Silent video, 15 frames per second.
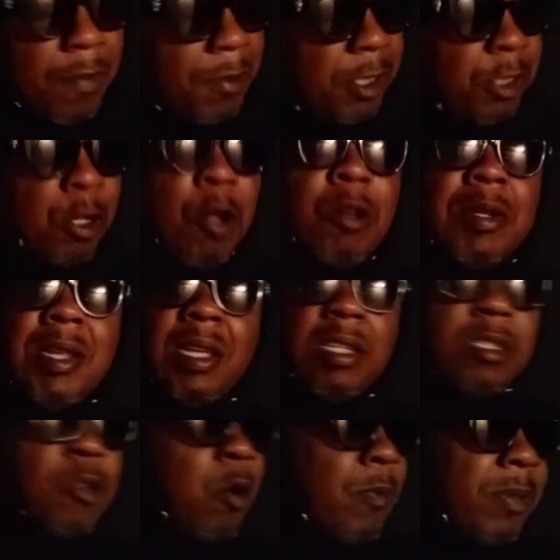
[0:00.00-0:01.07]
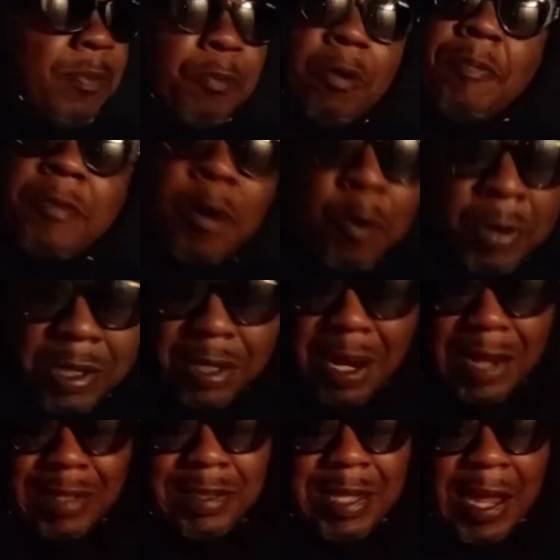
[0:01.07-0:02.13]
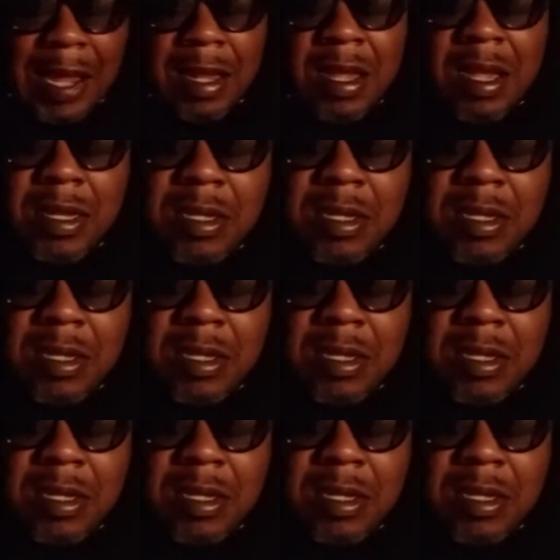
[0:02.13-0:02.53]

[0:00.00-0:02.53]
But y'all niggas don't be promoting like that.